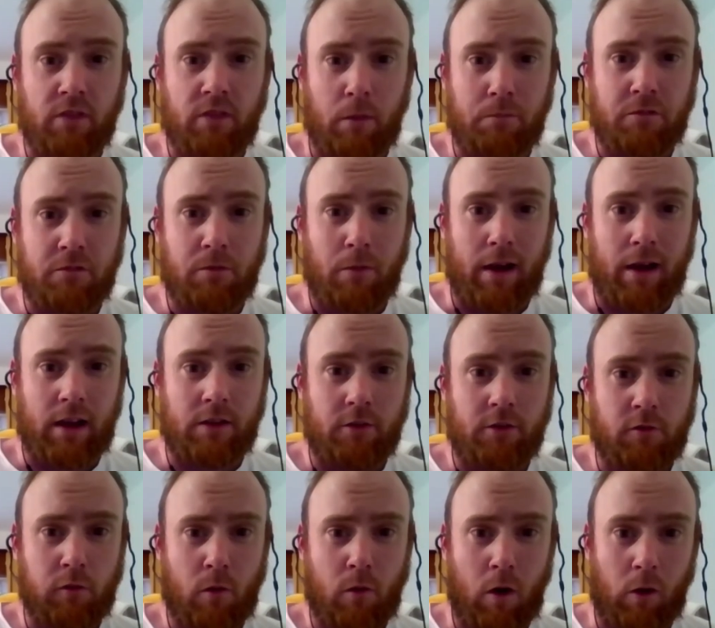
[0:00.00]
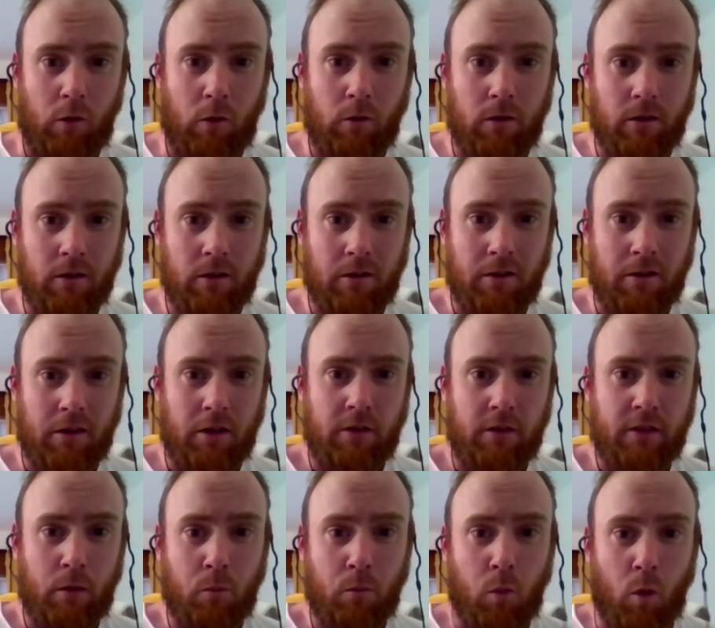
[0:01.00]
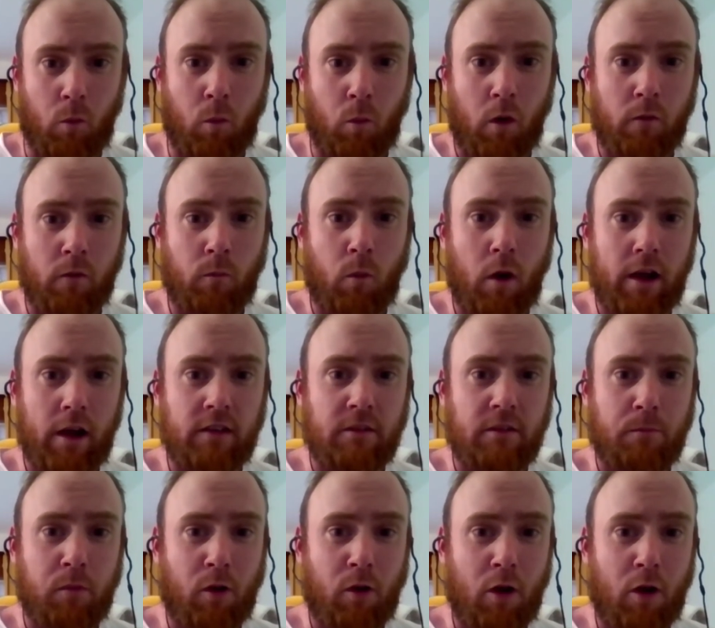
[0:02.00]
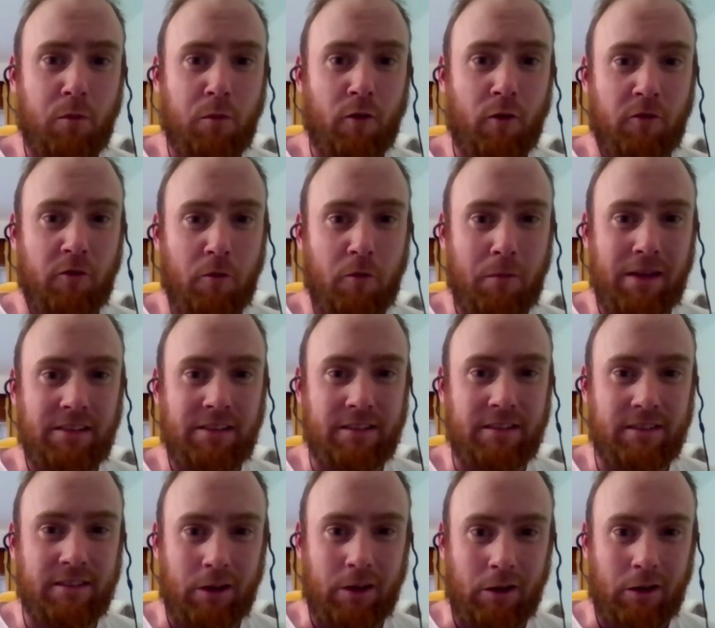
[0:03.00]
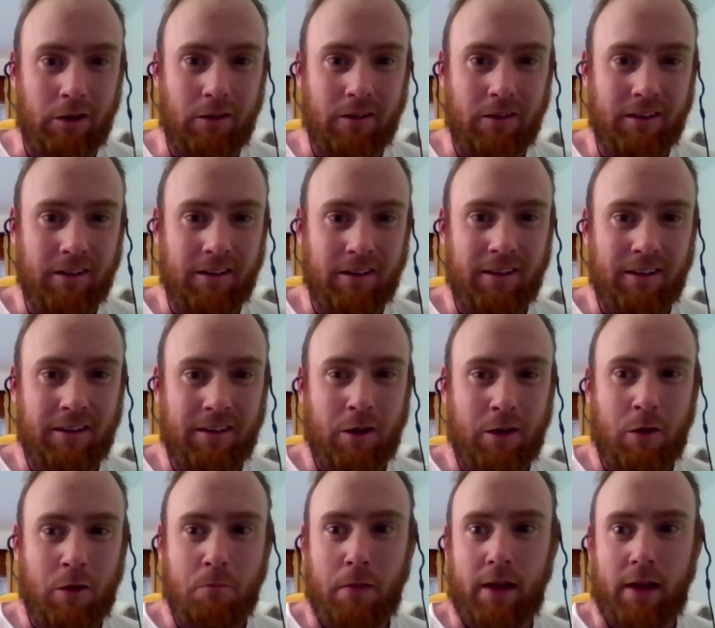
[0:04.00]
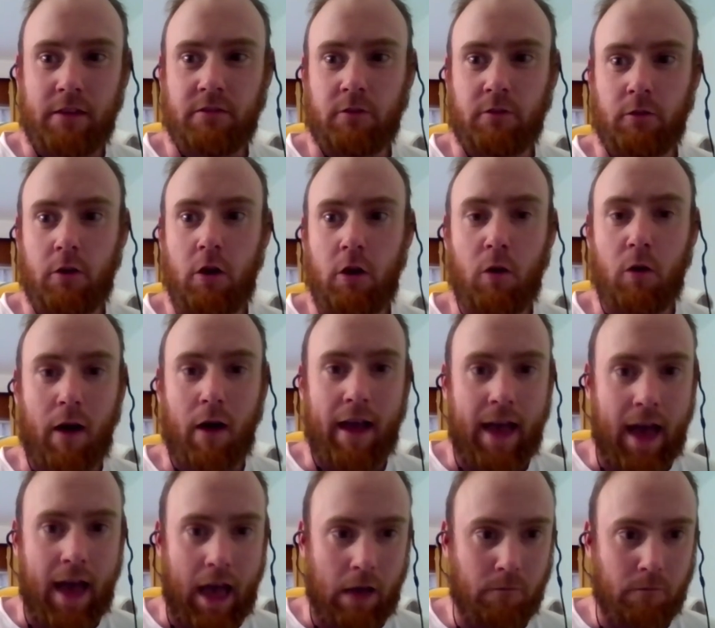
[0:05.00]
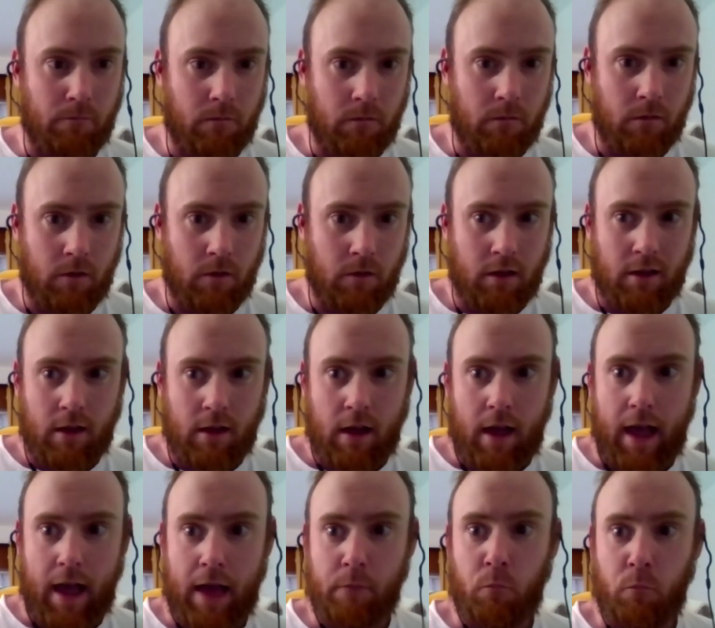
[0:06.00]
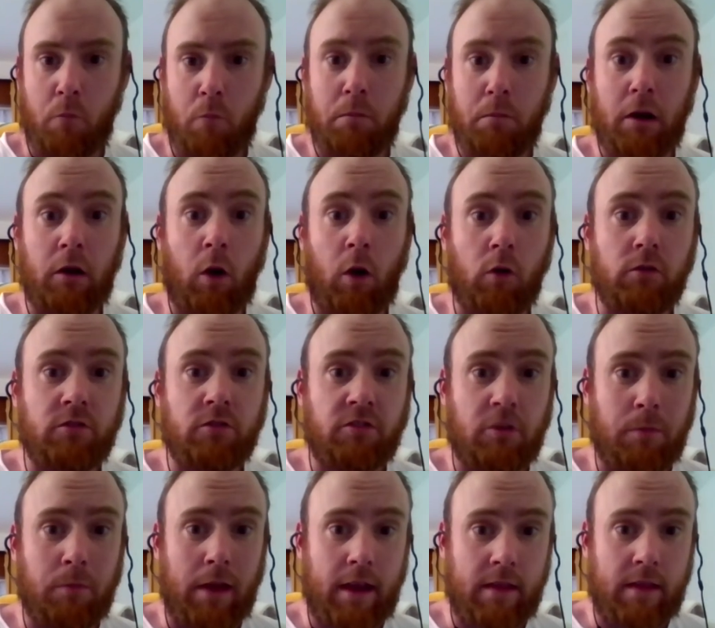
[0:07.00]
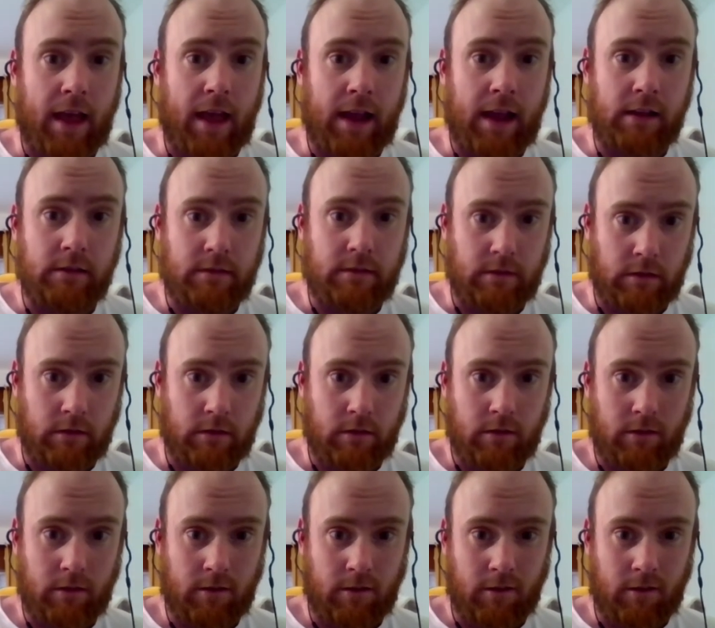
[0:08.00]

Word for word: up to my control, you say, what, what, what is appropriate for me to do based on who I am and what belongs to me in that instance.